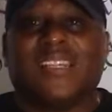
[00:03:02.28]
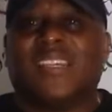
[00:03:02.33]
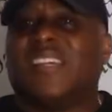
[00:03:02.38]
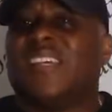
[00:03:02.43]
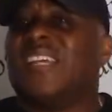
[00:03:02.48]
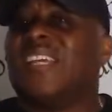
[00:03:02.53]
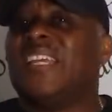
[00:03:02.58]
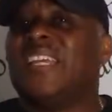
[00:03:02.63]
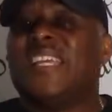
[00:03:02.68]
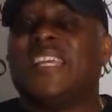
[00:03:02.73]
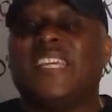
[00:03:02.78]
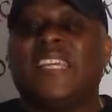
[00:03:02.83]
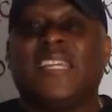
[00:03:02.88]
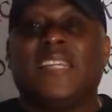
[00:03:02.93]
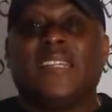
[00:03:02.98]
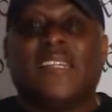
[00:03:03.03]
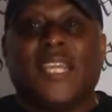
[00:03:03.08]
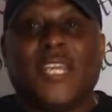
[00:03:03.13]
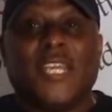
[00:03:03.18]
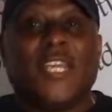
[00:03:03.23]
He,
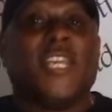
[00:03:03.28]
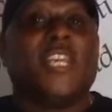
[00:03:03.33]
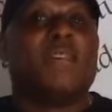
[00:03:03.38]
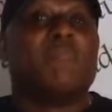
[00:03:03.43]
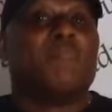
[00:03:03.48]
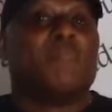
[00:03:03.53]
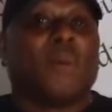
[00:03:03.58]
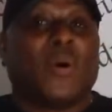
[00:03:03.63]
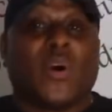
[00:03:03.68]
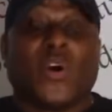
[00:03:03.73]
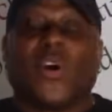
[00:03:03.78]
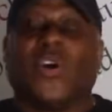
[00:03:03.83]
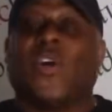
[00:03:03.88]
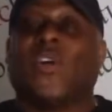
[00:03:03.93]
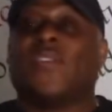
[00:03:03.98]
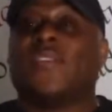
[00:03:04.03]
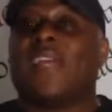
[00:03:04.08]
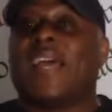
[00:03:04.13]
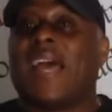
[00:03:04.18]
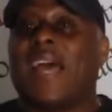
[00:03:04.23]
he
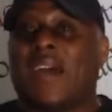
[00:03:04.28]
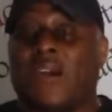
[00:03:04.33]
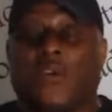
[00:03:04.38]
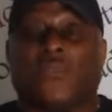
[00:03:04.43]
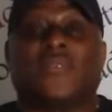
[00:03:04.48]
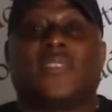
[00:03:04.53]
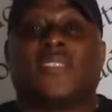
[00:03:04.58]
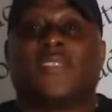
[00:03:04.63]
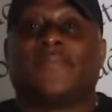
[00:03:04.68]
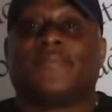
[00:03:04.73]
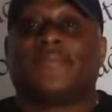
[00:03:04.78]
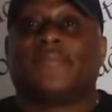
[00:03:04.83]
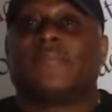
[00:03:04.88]
balled out.